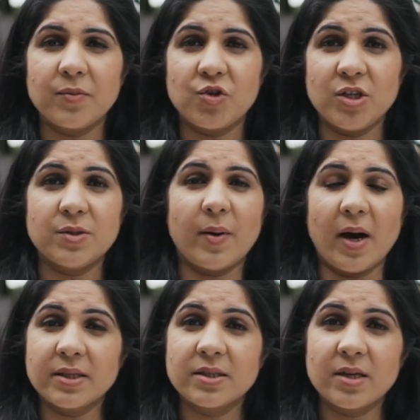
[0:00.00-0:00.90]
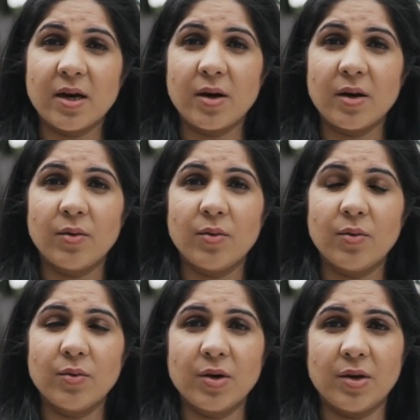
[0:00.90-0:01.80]
cheese pasta,
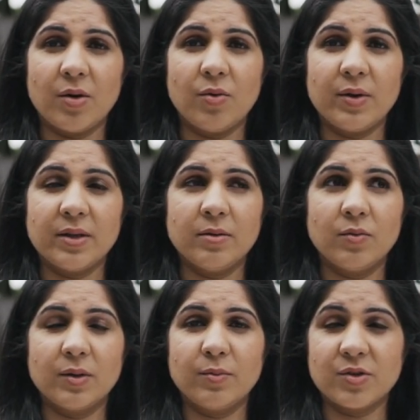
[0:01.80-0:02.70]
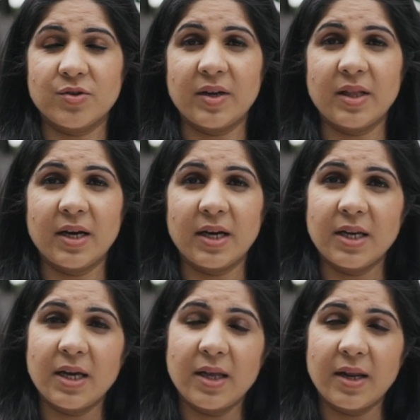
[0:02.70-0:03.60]
with mozzarella in
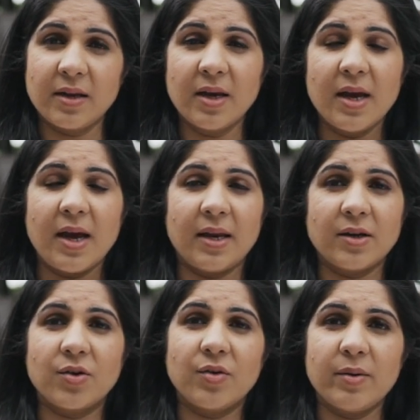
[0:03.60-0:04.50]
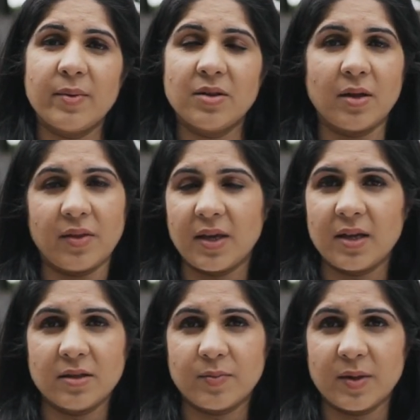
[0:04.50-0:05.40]
it, and cream, and nothing
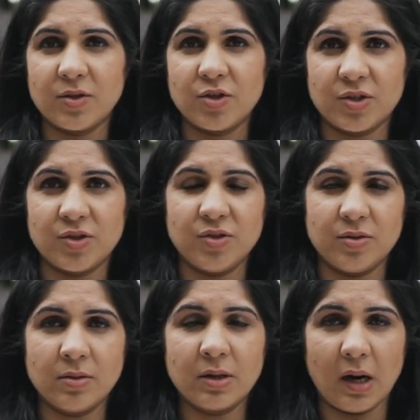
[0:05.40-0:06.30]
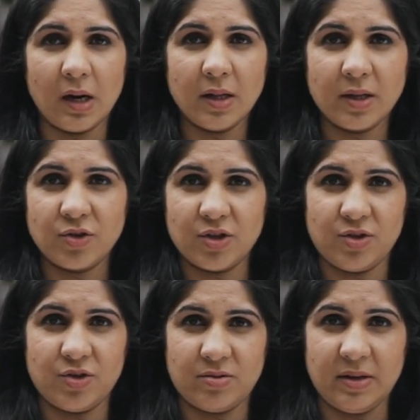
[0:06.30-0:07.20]
else but just garlic,
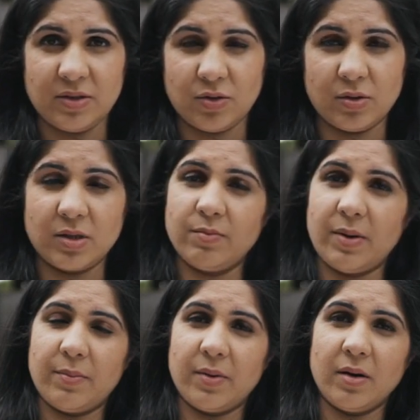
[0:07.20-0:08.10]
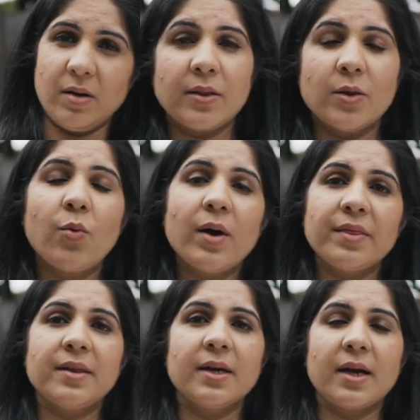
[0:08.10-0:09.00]
ginger, and salt and pepper. The
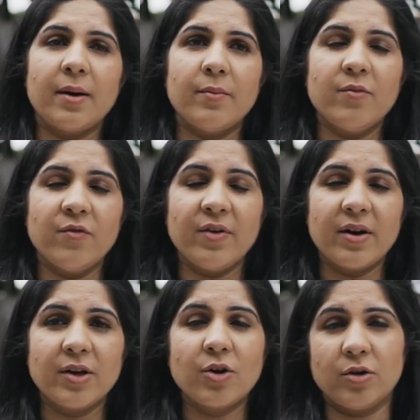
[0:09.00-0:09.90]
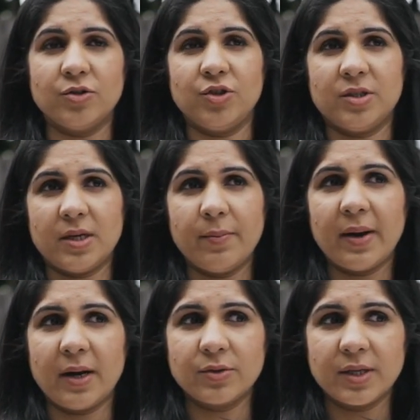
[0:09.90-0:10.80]
one thing I'm very conscious
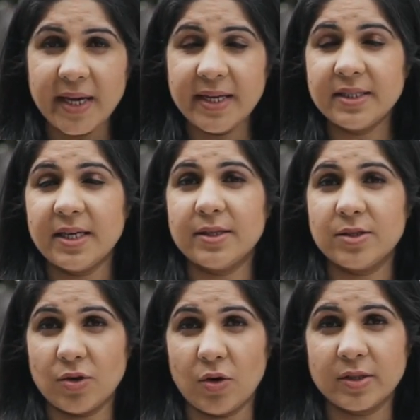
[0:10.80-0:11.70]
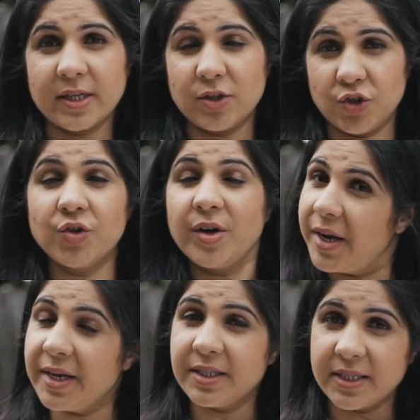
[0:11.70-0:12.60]
about is his salt and sugar
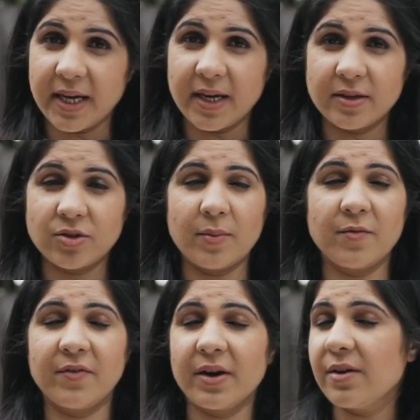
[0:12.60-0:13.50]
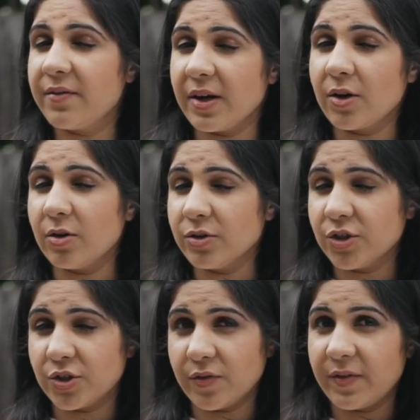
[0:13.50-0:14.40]
intake. So I'm very, very
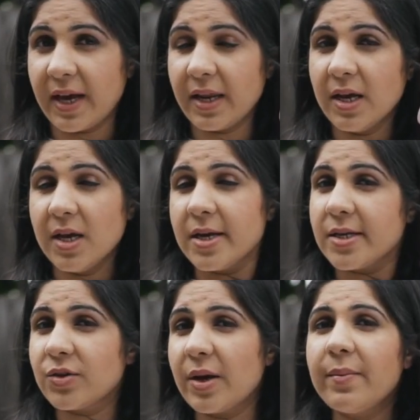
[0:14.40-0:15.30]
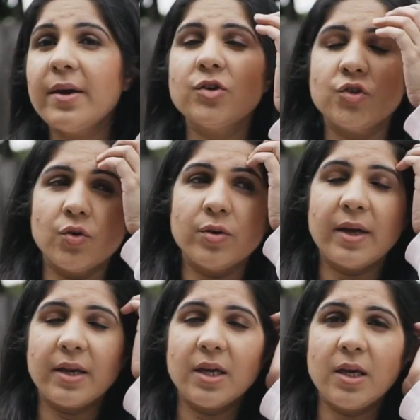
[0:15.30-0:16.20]
conscious of that. So I make sure
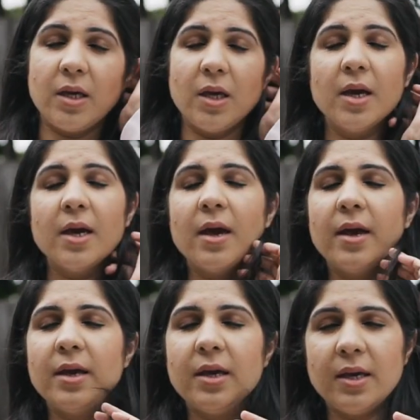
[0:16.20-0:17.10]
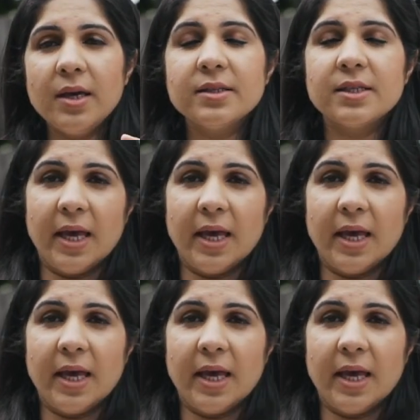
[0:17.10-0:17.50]
that he eats